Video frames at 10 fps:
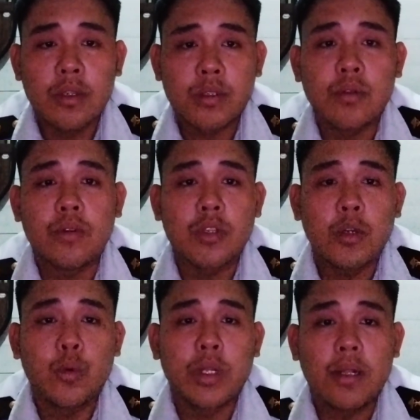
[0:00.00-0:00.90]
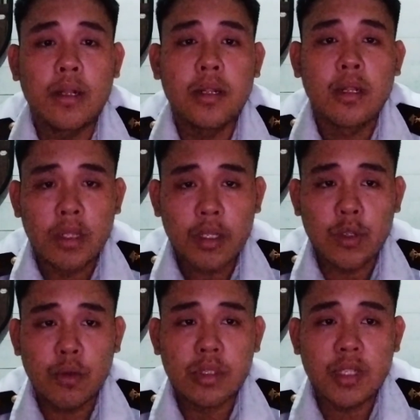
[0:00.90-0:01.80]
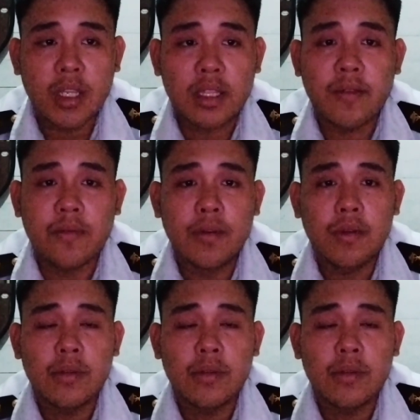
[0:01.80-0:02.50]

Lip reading: so you will use negative.